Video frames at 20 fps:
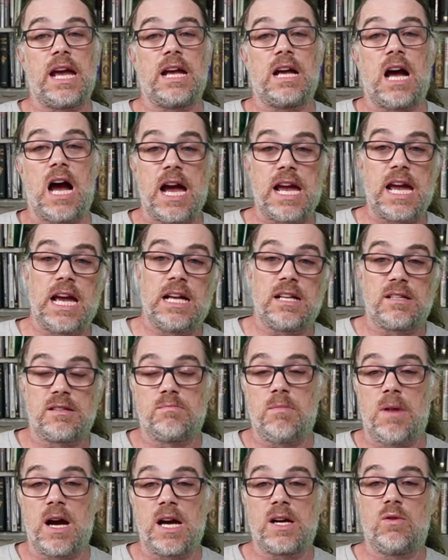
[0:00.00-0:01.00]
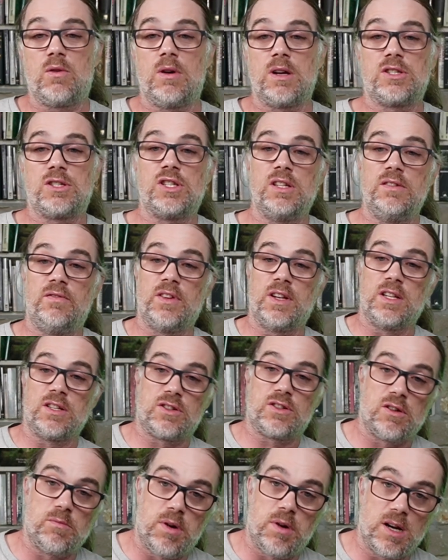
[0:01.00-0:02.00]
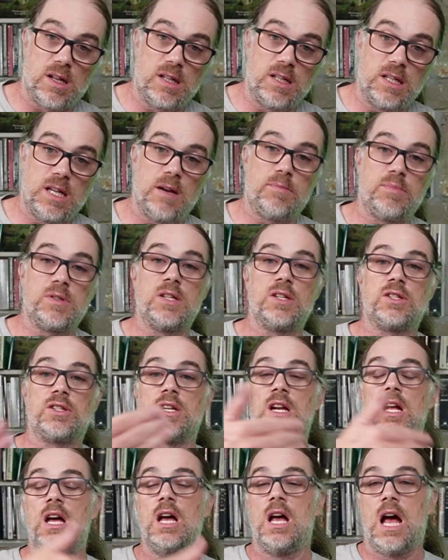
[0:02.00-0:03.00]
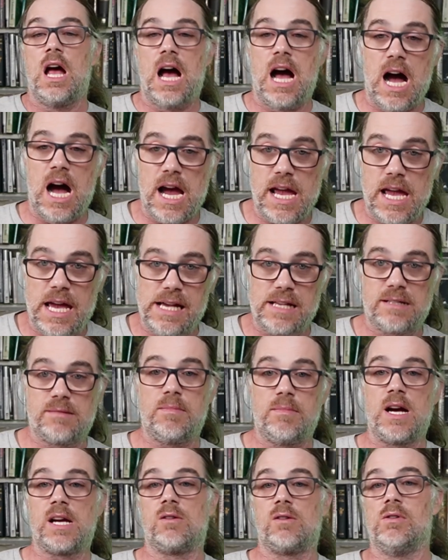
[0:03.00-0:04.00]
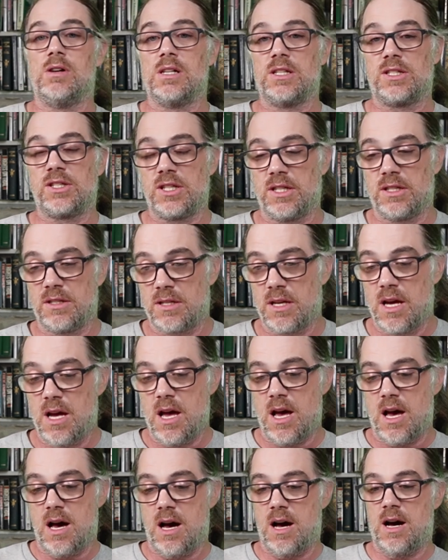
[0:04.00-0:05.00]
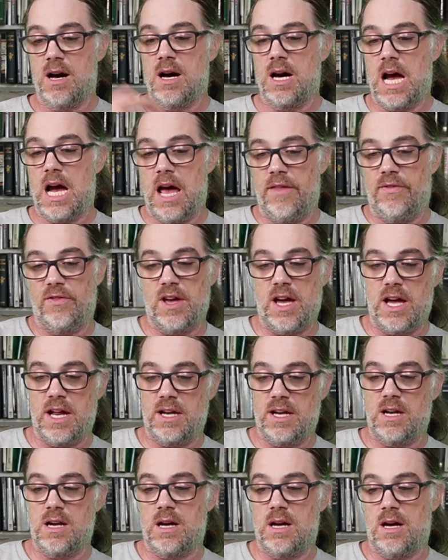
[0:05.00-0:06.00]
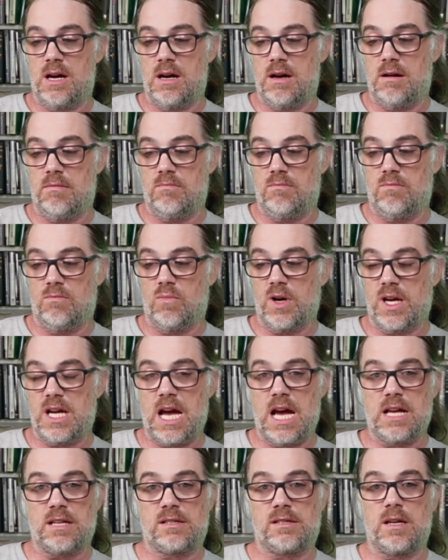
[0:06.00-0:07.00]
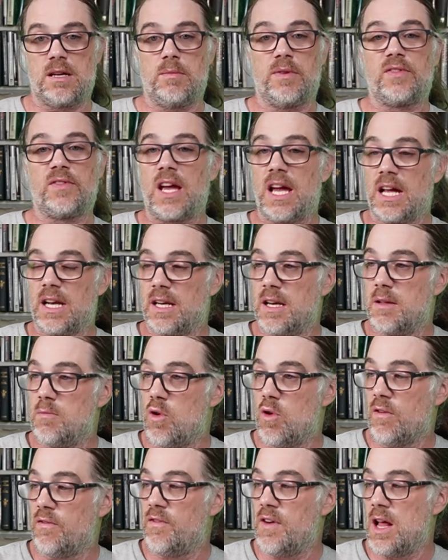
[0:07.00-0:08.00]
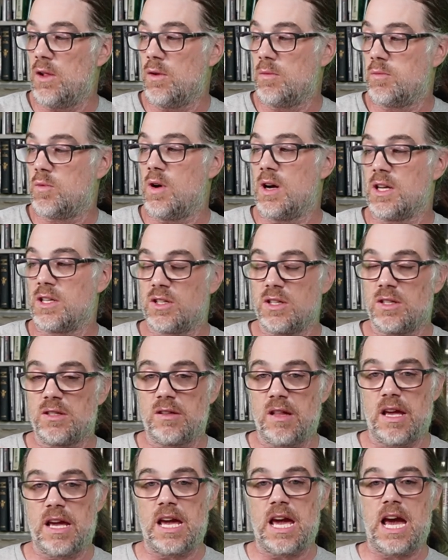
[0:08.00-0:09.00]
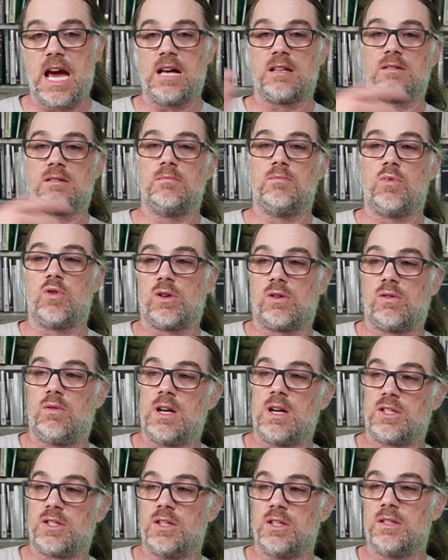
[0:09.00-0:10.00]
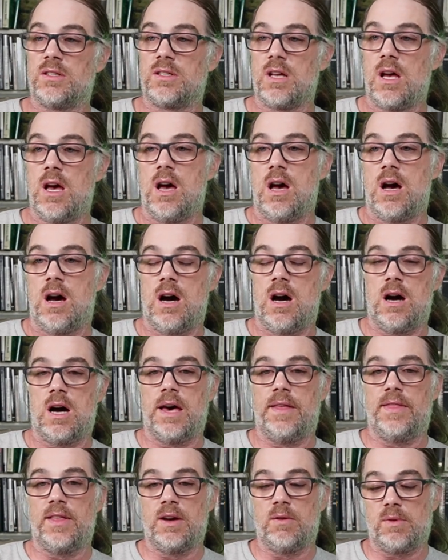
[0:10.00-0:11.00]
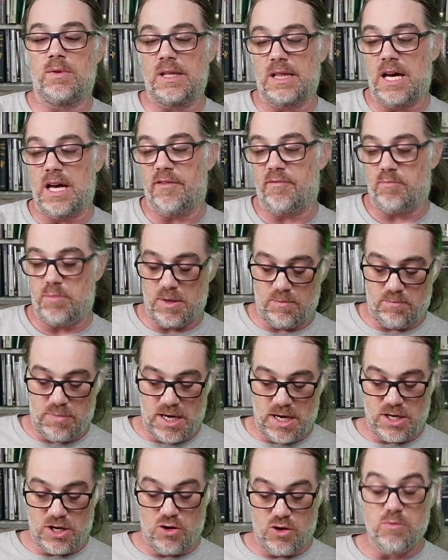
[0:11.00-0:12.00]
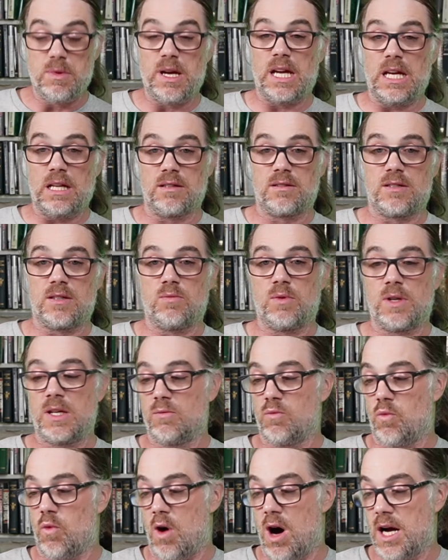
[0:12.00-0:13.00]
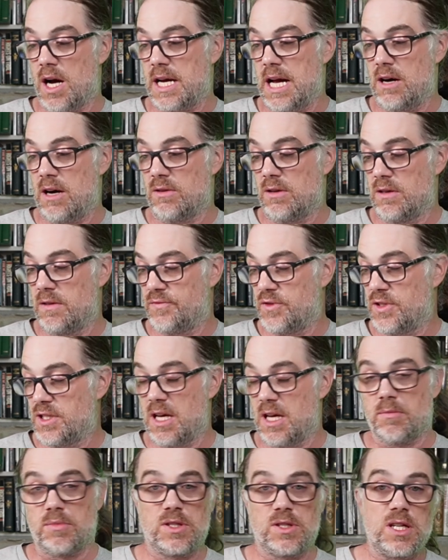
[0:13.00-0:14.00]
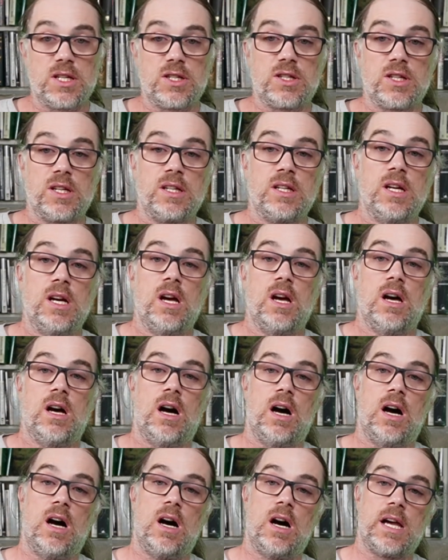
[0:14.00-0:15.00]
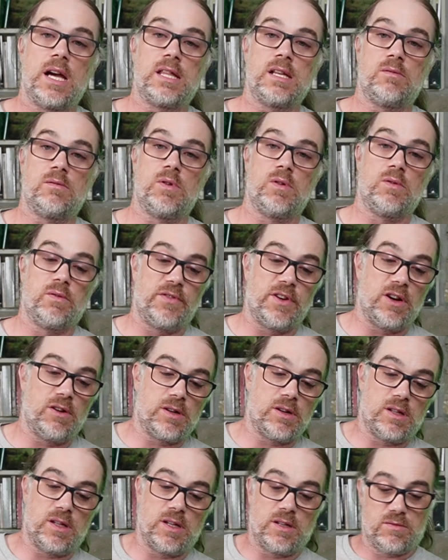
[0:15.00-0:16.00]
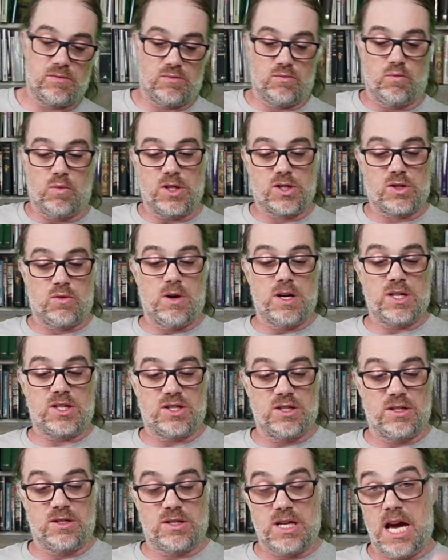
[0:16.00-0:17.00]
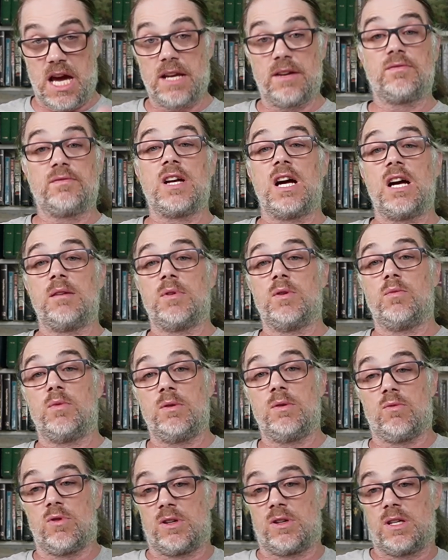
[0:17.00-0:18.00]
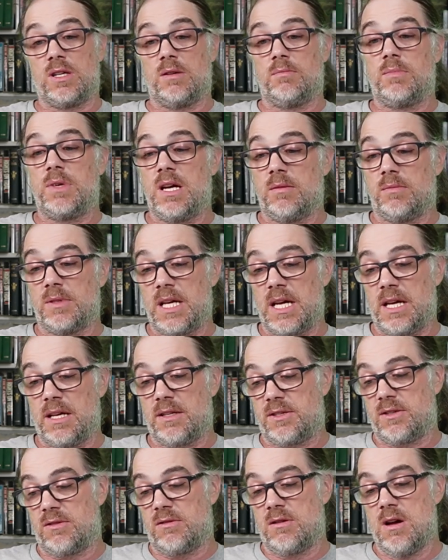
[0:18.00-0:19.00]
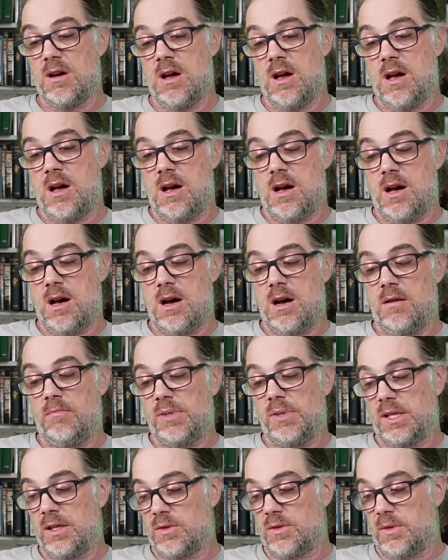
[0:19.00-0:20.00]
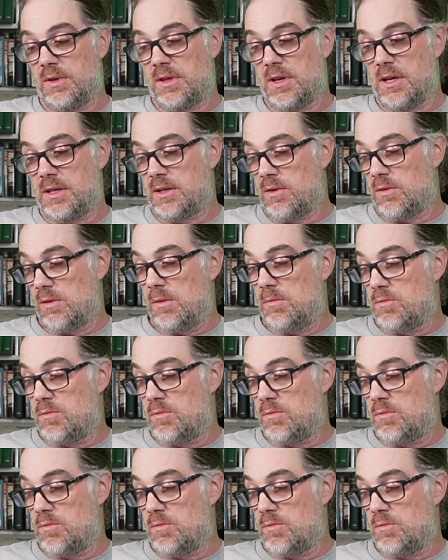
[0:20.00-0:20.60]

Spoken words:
I asked my questions. She finished her part of the deposition. I asked my questions, and then we asked them if they had any more follow-up questions. They asked some more questions, and then we left. But by no means did we walk out of the deposition. I think we were very clear which questions ahead of time that we weren't going to be able to answer because we thought they were